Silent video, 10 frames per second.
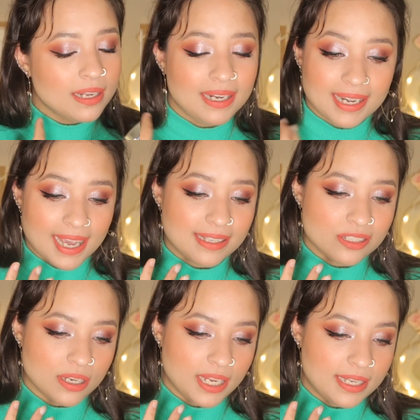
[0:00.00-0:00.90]
it glides
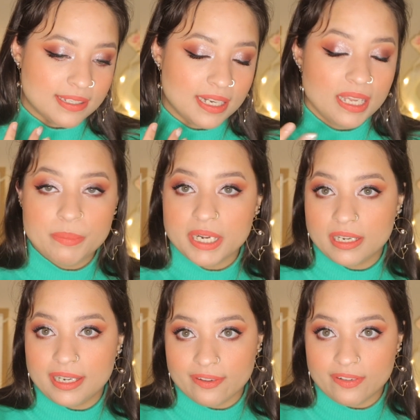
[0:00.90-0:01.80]
on easily, but
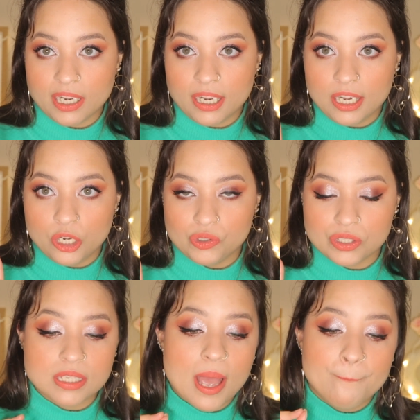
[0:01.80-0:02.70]
it definitely
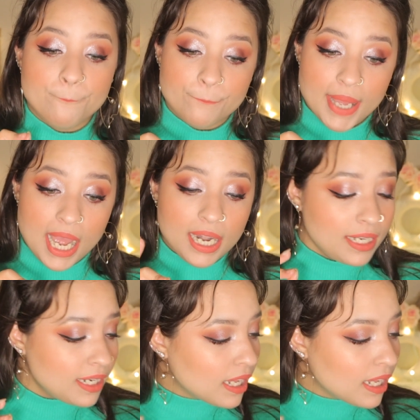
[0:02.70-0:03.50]
looks matte.